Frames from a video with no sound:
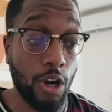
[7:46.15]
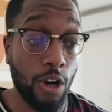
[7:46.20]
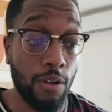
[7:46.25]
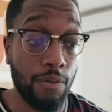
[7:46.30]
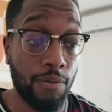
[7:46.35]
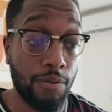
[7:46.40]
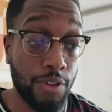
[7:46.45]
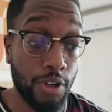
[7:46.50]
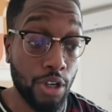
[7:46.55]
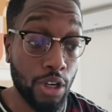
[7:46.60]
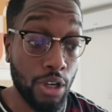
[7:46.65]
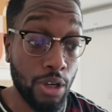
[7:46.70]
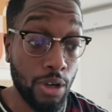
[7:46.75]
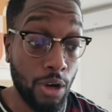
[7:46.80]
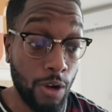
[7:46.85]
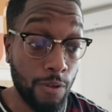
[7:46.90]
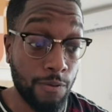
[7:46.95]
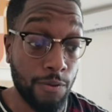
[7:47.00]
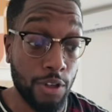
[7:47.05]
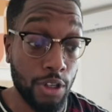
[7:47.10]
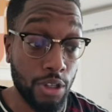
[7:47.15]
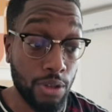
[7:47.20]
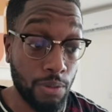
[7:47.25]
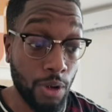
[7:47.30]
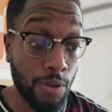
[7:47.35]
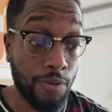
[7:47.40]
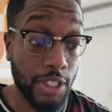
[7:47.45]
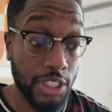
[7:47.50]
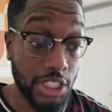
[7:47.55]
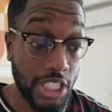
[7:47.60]
of
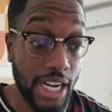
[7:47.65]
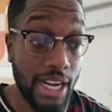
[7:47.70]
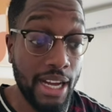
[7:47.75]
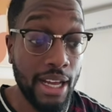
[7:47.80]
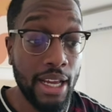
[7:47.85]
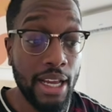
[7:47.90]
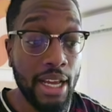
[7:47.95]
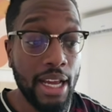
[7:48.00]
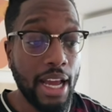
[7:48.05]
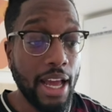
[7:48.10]
the chat,